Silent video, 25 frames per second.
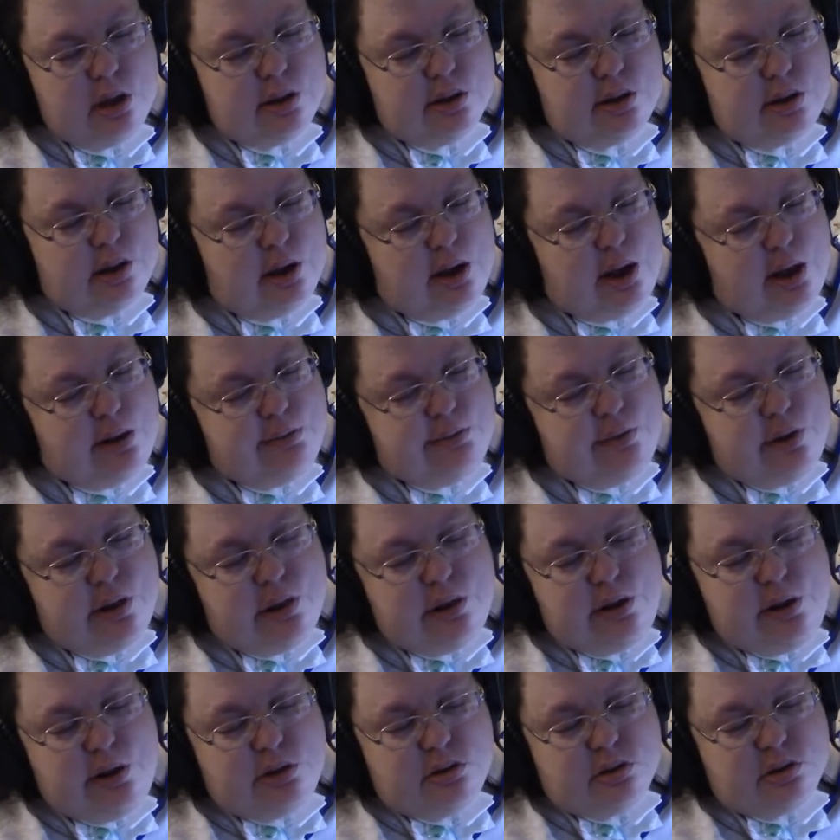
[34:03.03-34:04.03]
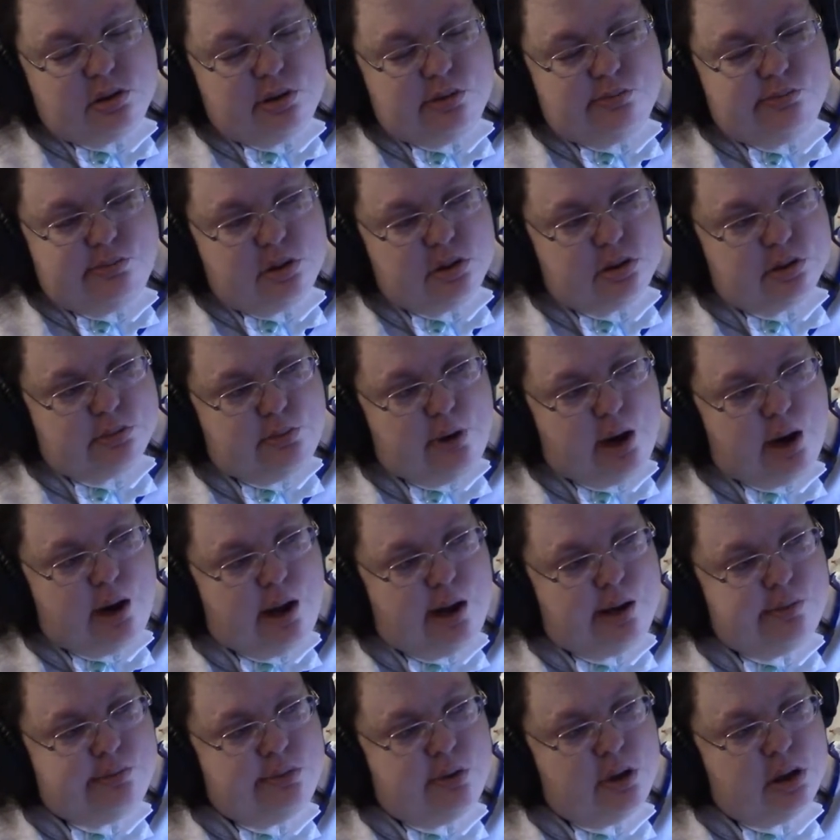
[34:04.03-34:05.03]
that a lot of other YouTubers bring
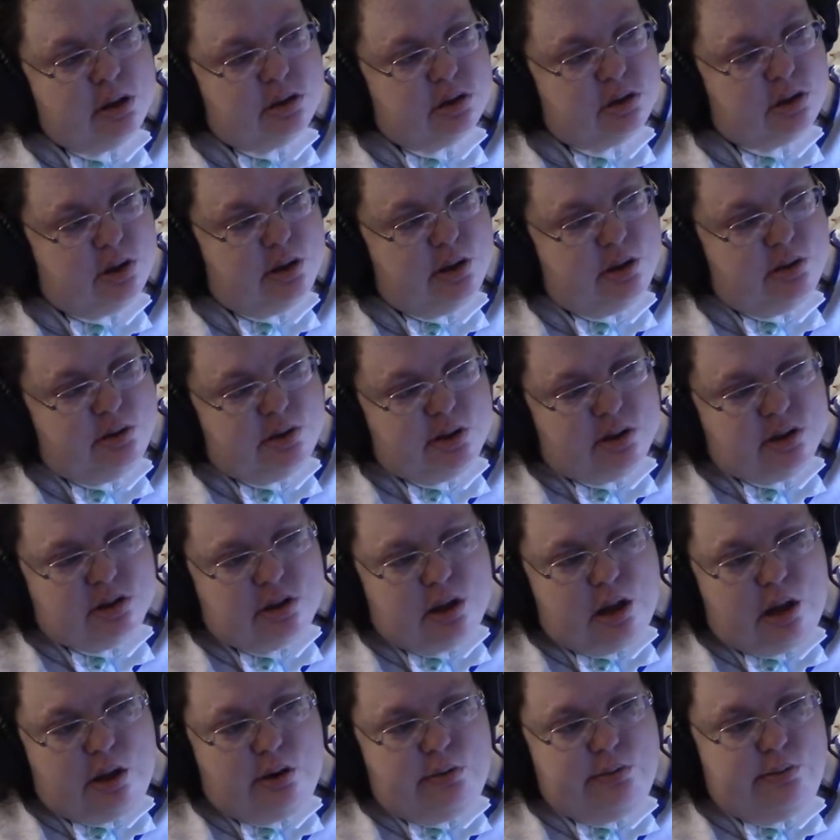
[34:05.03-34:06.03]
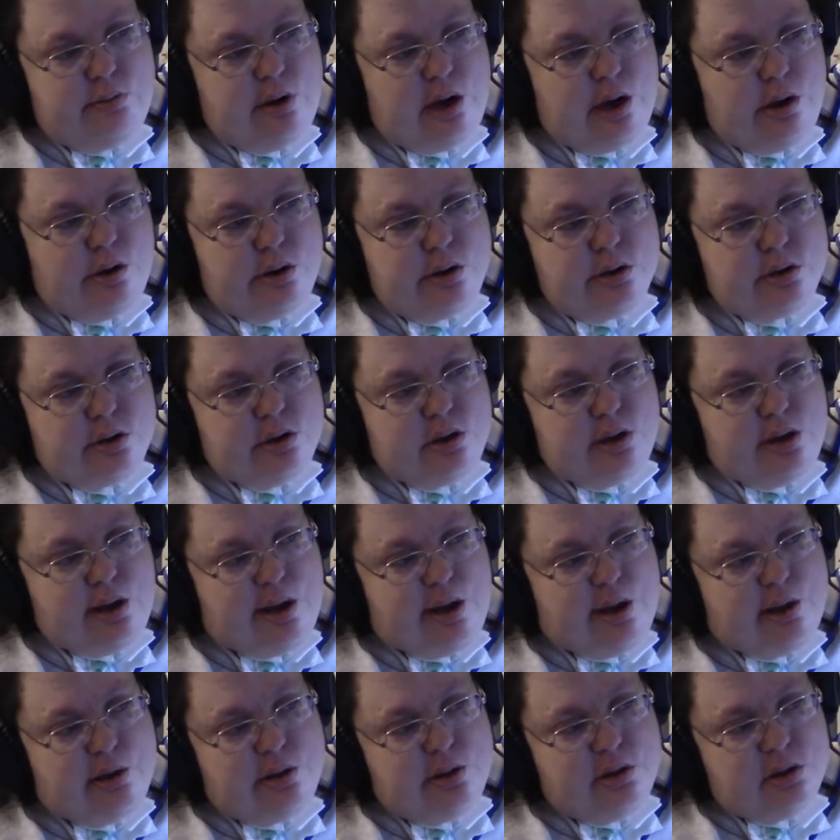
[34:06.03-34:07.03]
up too, that's all weird and
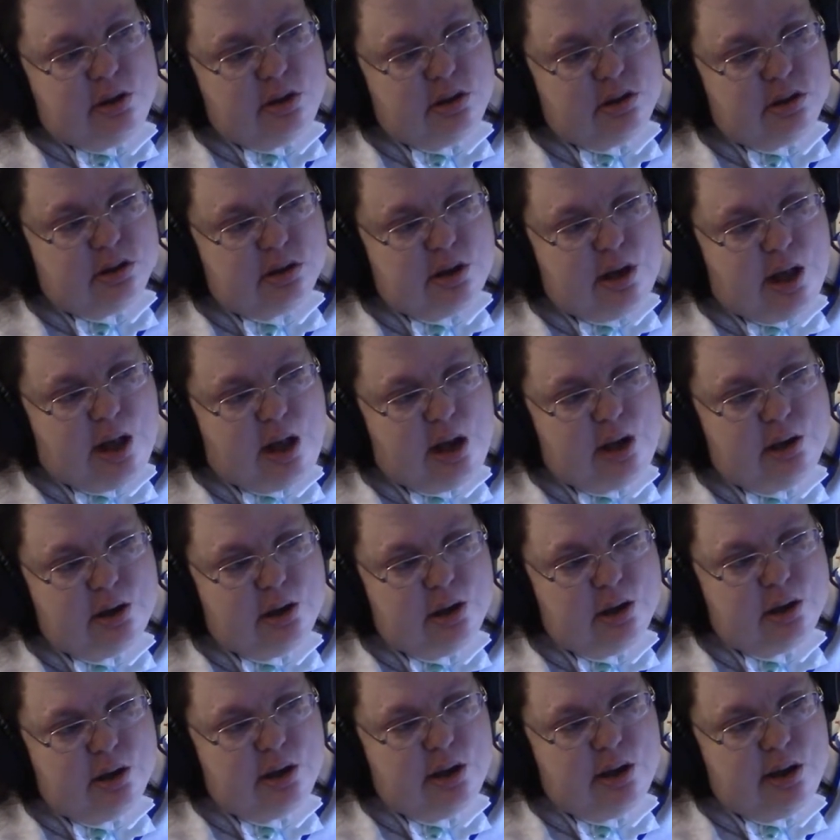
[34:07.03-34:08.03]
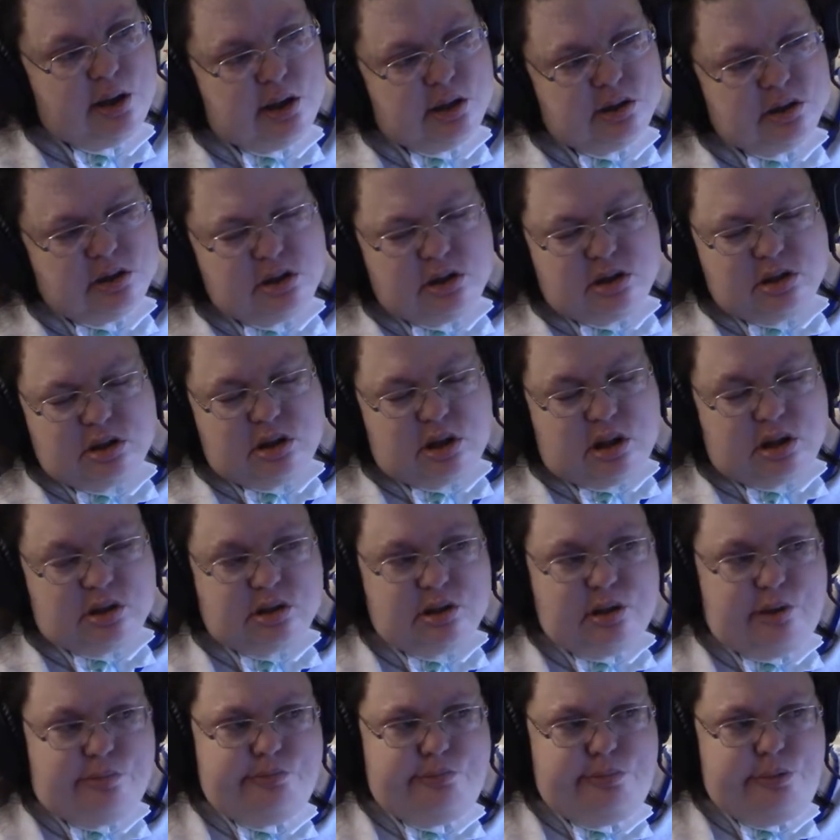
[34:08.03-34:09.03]
yellow and discolored. Is it
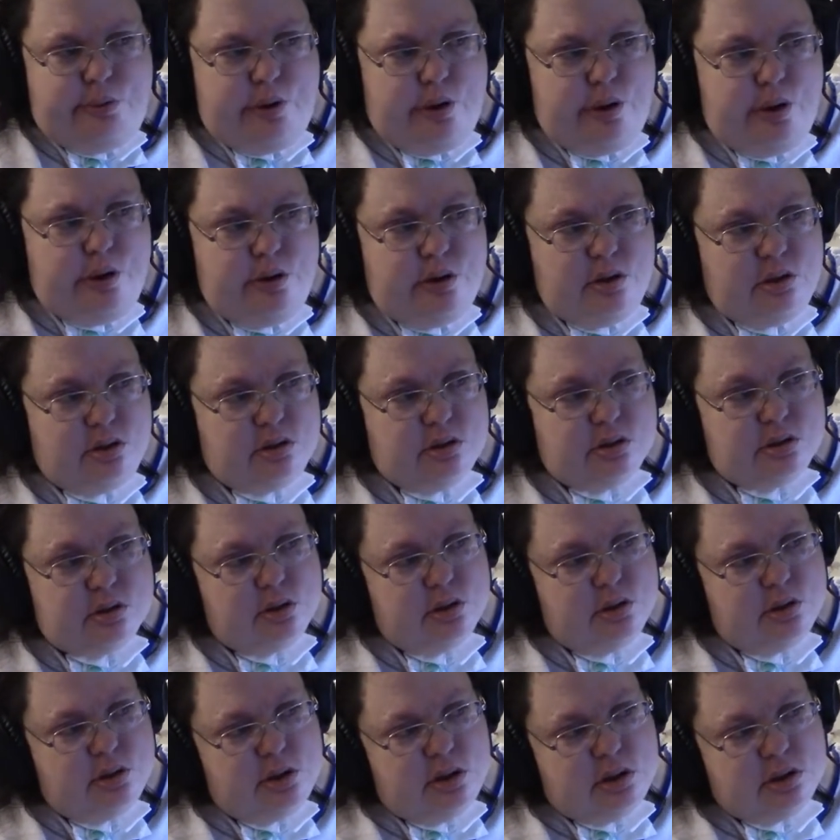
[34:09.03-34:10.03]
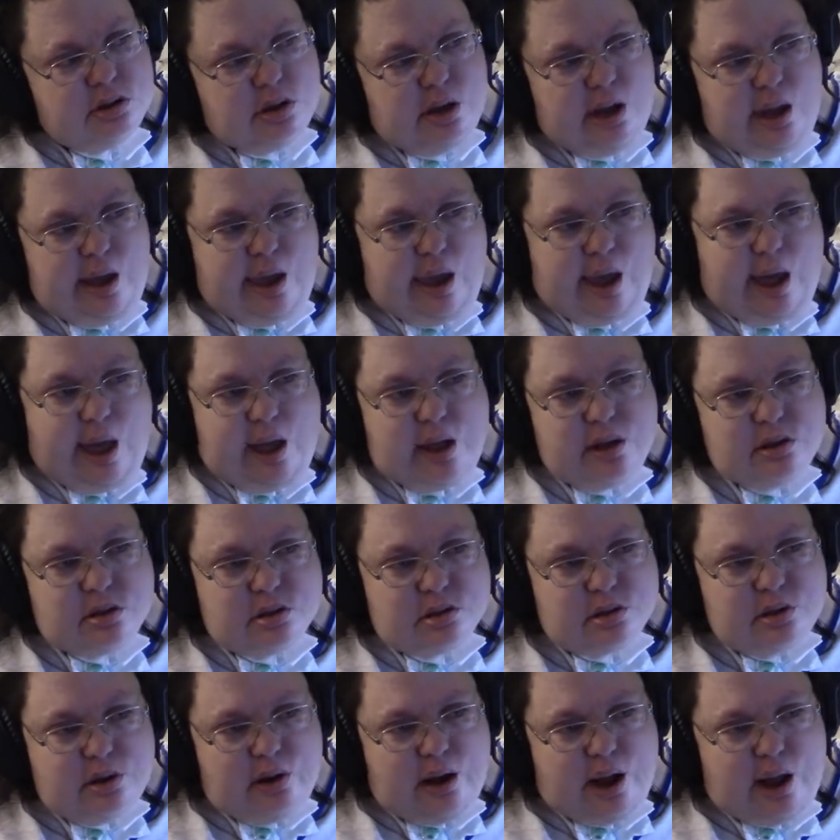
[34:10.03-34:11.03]
just a bruise? Is it a cat
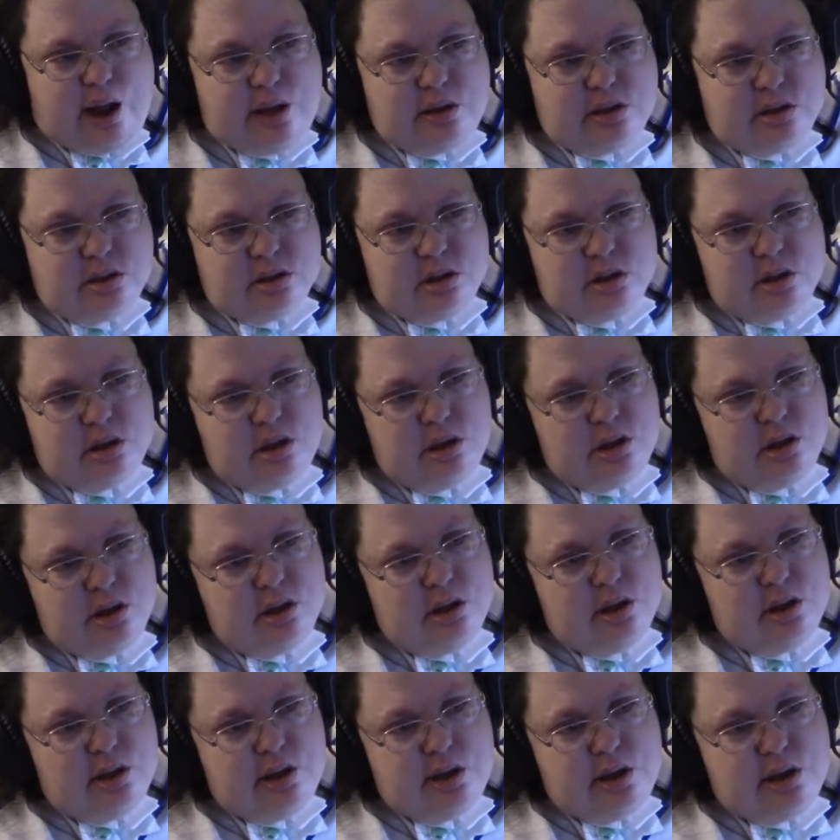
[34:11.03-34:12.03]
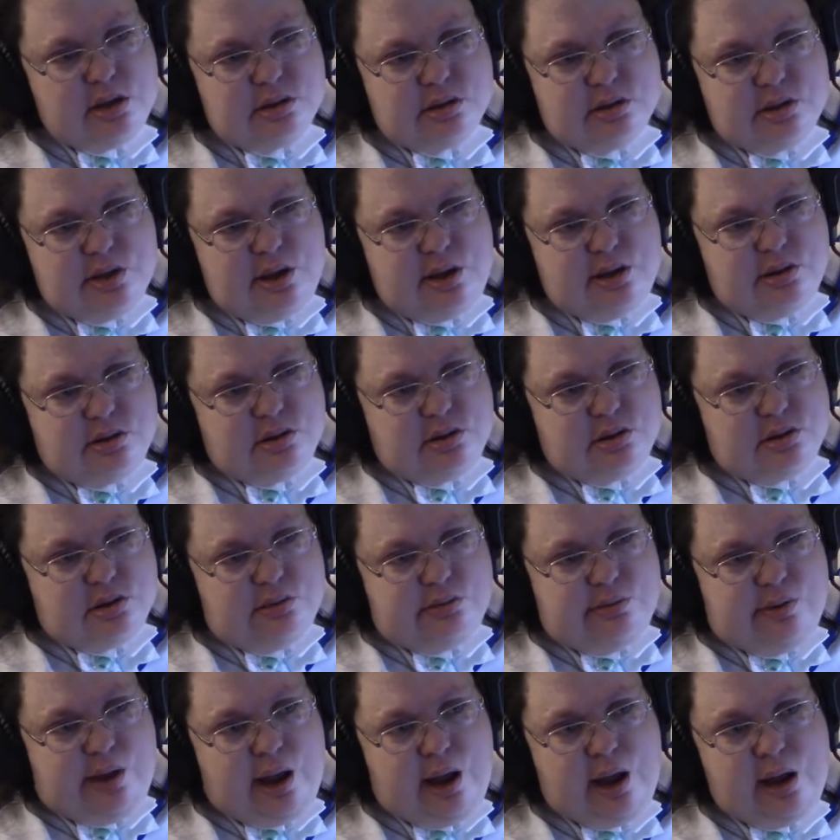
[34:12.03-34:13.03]
scratch? Is it
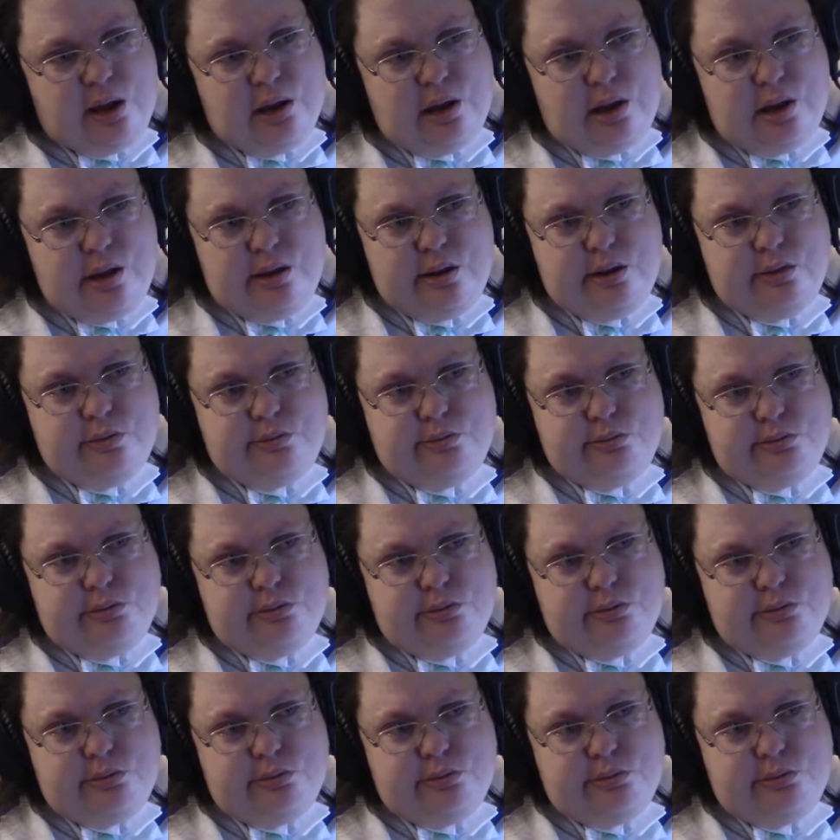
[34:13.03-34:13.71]
some kind of